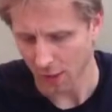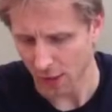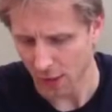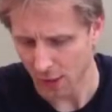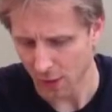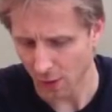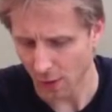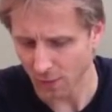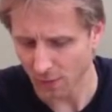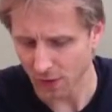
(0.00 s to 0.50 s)

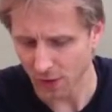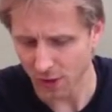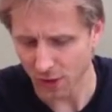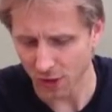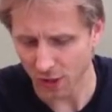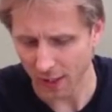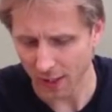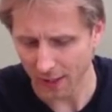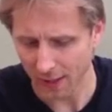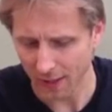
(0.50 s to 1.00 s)
So I'm just
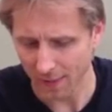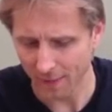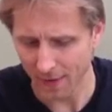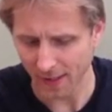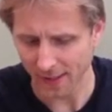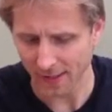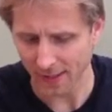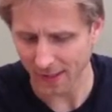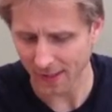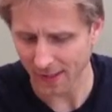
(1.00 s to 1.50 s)
gently
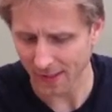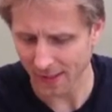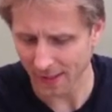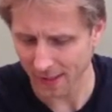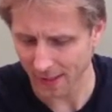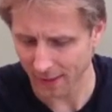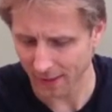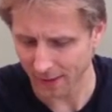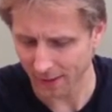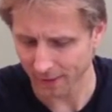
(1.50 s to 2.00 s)
mixing this
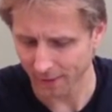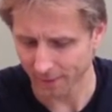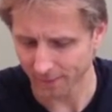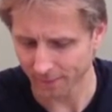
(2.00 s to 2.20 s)
in.